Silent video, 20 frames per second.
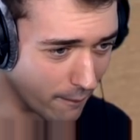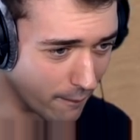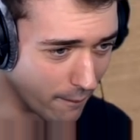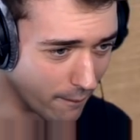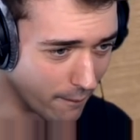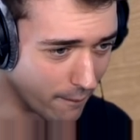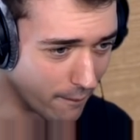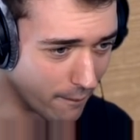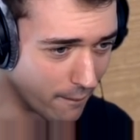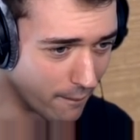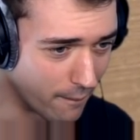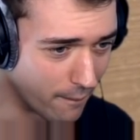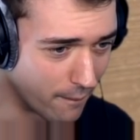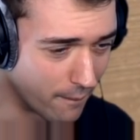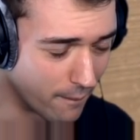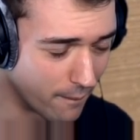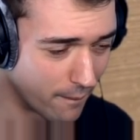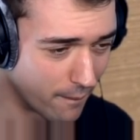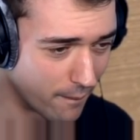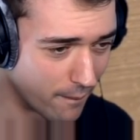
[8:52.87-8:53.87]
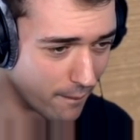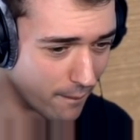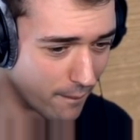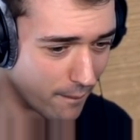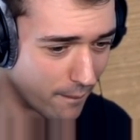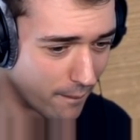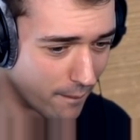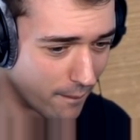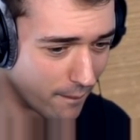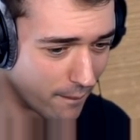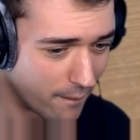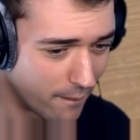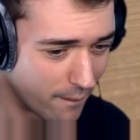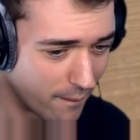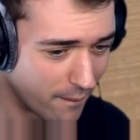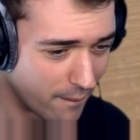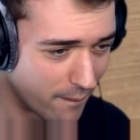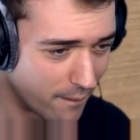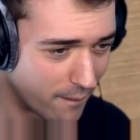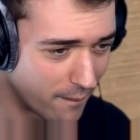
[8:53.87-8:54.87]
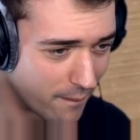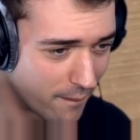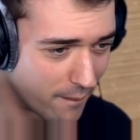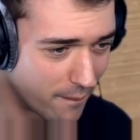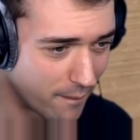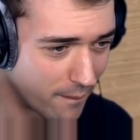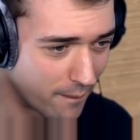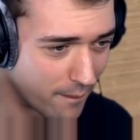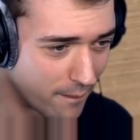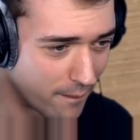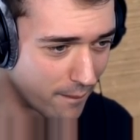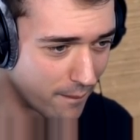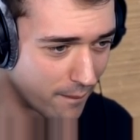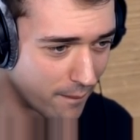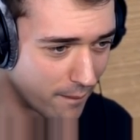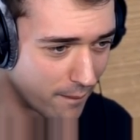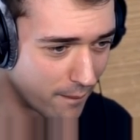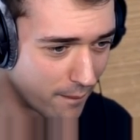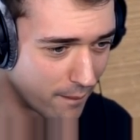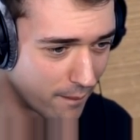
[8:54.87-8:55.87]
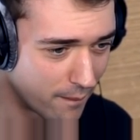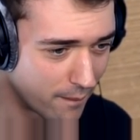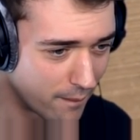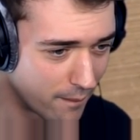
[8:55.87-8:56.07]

(silence)